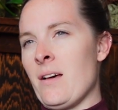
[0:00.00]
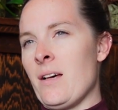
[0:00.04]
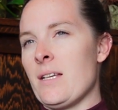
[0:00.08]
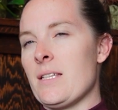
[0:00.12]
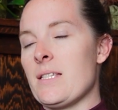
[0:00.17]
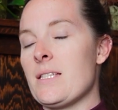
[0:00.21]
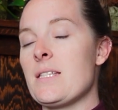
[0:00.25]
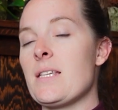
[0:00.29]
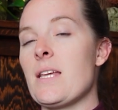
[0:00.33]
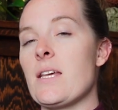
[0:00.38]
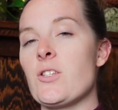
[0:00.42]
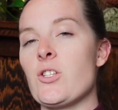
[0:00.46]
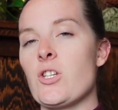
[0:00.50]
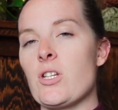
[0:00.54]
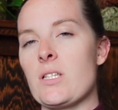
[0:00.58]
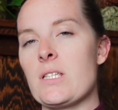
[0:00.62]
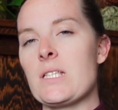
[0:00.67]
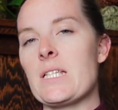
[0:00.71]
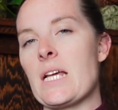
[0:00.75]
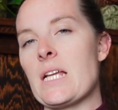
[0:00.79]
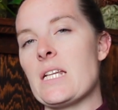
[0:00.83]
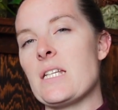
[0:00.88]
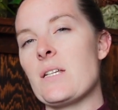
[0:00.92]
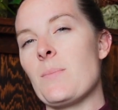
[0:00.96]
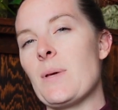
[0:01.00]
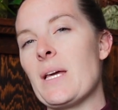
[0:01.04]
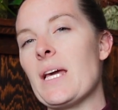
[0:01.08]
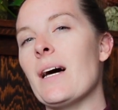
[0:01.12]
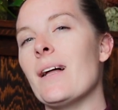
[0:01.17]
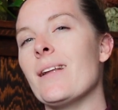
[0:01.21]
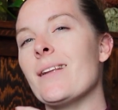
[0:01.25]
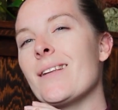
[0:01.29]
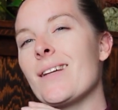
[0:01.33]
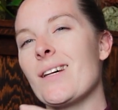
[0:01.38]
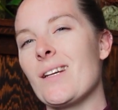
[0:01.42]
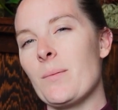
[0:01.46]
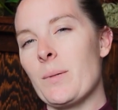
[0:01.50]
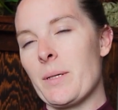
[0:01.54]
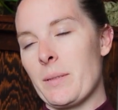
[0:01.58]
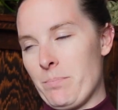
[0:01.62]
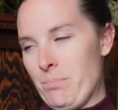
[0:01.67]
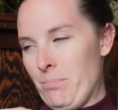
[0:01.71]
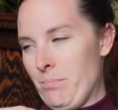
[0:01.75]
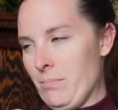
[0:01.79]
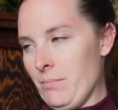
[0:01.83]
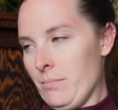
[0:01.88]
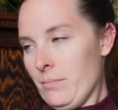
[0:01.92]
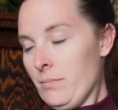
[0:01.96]
stitches tend to be a little bit,
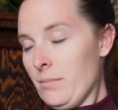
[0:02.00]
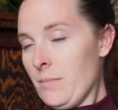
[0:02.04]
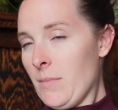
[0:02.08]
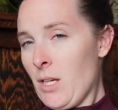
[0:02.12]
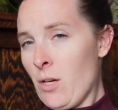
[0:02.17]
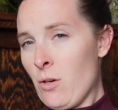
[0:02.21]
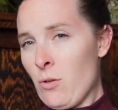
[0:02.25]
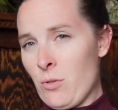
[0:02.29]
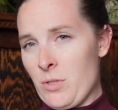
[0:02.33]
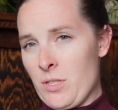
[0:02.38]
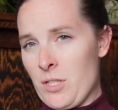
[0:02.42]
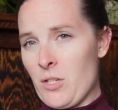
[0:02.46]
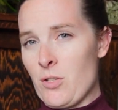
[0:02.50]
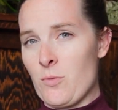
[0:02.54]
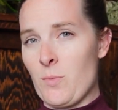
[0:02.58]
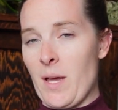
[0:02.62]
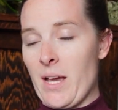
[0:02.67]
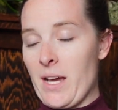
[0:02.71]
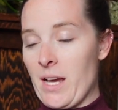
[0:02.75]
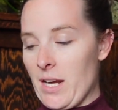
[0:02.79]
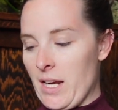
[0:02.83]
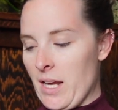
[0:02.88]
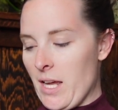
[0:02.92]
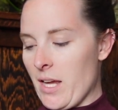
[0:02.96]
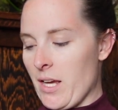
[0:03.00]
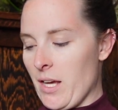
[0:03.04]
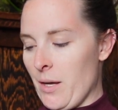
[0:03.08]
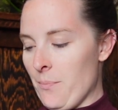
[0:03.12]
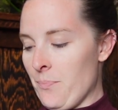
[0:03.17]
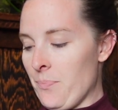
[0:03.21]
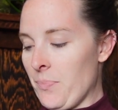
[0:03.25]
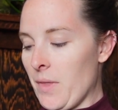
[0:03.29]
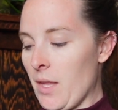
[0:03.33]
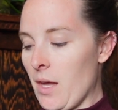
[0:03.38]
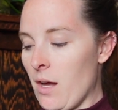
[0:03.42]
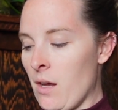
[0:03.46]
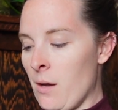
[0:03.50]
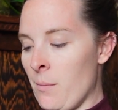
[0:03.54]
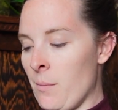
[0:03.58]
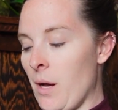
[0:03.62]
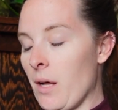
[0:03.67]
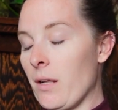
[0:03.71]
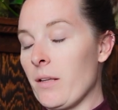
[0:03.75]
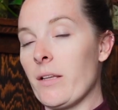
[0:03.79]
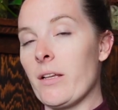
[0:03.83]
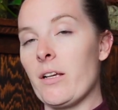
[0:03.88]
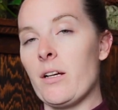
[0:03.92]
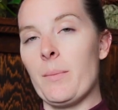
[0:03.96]
oh, excuse me, I got a hiccup, a
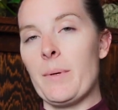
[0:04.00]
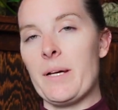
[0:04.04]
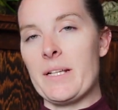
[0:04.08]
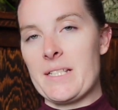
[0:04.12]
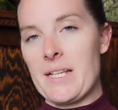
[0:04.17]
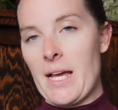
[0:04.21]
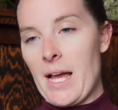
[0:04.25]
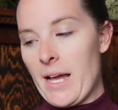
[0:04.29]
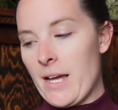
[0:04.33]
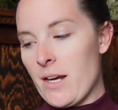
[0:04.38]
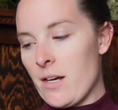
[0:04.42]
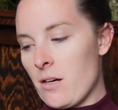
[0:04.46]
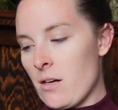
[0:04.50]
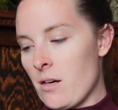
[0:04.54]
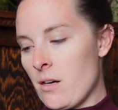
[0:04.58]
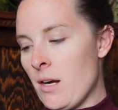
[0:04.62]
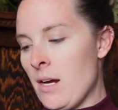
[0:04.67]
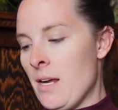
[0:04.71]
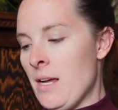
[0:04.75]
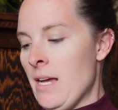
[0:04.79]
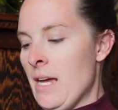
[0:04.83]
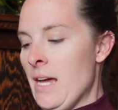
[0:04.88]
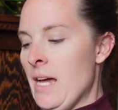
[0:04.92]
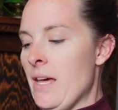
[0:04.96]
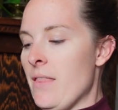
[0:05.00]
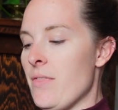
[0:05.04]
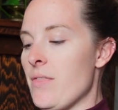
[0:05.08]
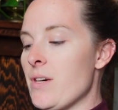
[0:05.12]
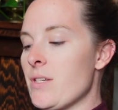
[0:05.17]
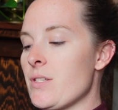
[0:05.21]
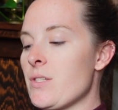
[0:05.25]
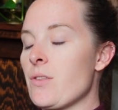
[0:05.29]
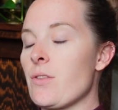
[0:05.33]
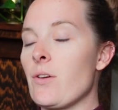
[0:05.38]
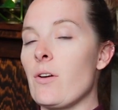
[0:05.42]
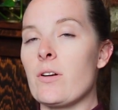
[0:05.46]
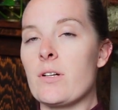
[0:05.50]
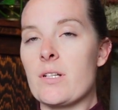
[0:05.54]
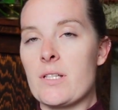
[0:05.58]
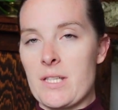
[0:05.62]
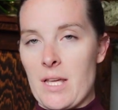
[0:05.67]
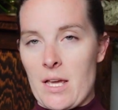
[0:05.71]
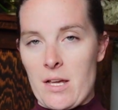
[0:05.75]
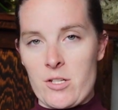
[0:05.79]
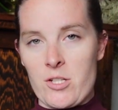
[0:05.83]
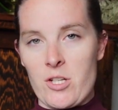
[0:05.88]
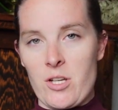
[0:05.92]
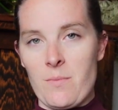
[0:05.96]
little bit tighter. This third
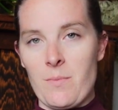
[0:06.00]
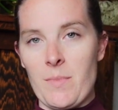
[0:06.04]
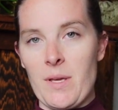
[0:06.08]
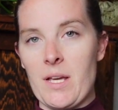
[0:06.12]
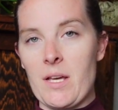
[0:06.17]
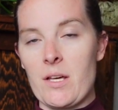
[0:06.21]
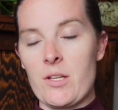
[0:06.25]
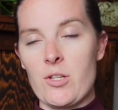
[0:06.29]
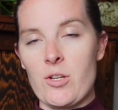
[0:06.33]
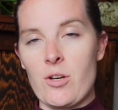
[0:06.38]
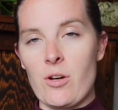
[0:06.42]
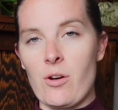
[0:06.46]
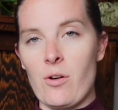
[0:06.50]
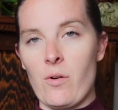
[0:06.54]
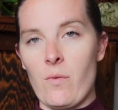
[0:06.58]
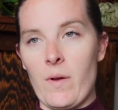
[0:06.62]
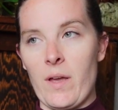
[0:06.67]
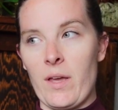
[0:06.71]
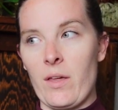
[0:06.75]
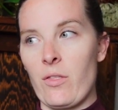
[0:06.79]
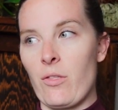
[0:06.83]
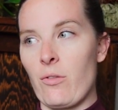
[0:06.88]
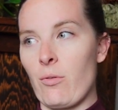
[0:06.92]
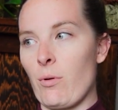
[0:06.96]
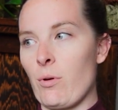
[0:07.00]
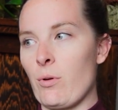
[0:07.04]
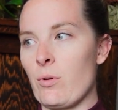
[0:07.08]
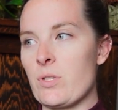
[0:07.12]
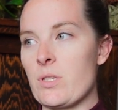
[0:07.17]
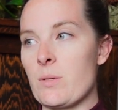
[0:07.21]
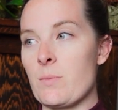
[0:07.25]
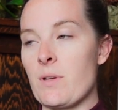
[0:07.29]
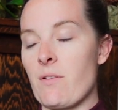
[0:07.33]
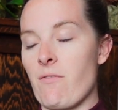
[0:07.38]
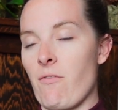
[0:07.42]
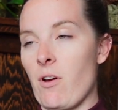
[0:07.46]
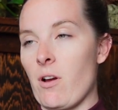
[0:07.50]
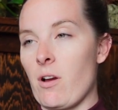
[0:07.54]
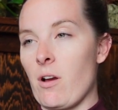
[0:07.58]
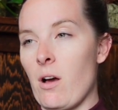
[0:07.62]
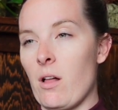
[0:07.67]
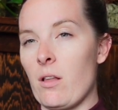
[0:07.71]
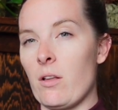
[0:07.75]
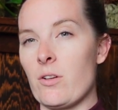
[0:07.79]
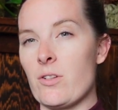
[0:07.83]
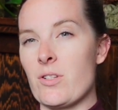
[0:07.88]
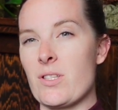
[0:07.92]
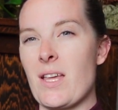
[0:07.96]
section, because you're going through some different
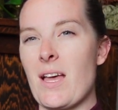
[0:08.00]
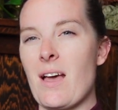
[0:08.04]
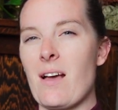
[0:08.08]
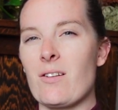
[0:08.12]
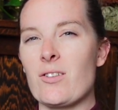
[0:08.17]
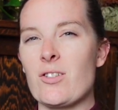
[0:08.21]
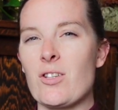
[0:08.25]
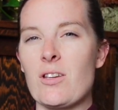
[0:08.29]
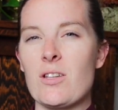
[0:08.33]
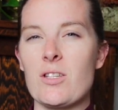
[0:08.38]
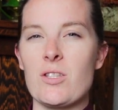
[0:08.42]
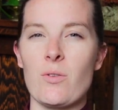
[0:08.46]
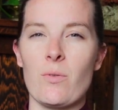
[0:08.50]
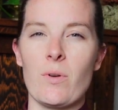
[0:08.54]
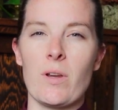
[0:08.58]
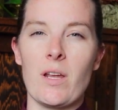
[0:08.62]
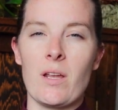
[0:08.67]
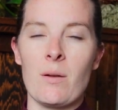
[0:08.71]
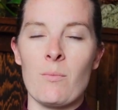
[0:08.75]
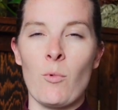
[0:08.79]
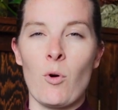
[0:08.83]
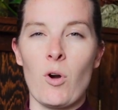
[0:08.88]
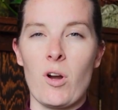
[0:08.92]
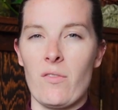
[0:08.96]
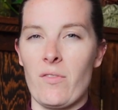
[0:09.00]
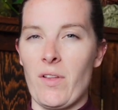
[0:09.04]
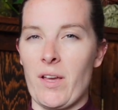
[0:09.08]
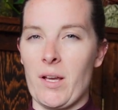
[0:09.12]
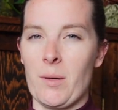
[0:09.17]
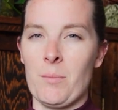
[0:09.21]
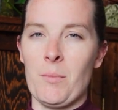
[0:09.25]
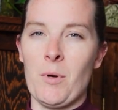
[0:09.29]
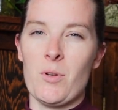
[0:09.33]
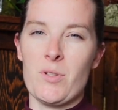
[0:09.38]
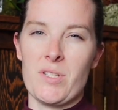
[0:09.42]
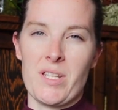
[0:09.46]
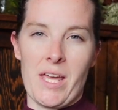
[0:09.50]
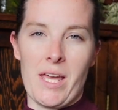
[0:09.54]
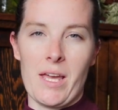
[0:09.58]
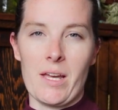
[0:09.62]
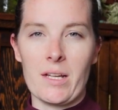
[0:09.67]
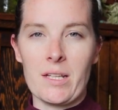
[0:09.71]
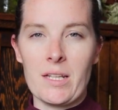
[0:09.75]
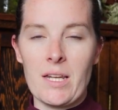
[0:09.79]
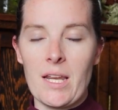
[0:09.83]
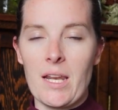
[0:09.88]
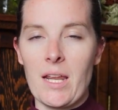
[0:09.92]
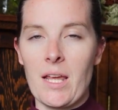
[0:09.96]
colors, they actually do it in more of like a
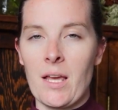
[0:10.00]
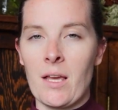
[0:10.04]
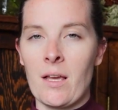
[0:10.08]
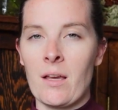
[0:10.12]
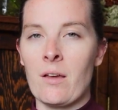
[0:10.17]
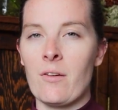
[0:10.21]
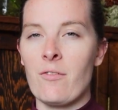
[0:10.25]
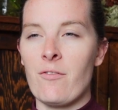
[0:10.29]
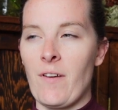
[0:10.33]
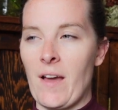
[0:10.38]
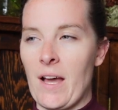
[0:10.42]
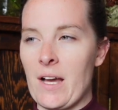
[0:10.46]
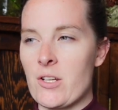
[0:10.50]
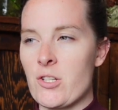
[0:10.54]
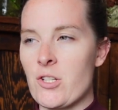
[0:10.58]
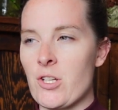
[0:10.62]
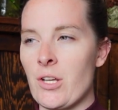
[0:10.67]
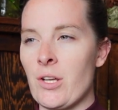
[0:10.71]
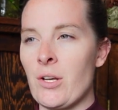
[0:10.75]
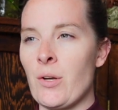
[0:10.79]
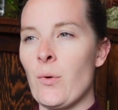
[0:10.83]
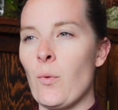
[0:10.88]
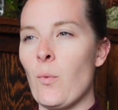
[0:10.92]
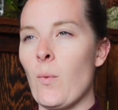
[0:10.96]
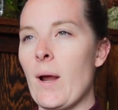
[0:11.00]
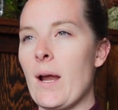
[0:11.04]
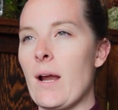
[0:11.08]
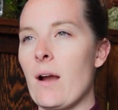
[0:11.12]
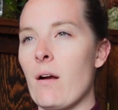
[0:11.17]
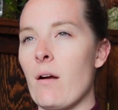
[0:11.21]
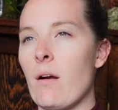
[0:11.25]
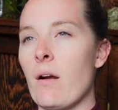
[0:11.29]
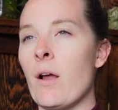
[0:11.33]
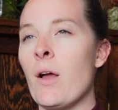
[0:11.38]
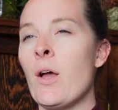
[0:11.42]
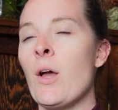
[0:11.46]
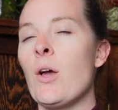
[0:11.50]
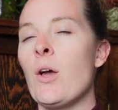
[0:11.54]
mosaic knitting fashion where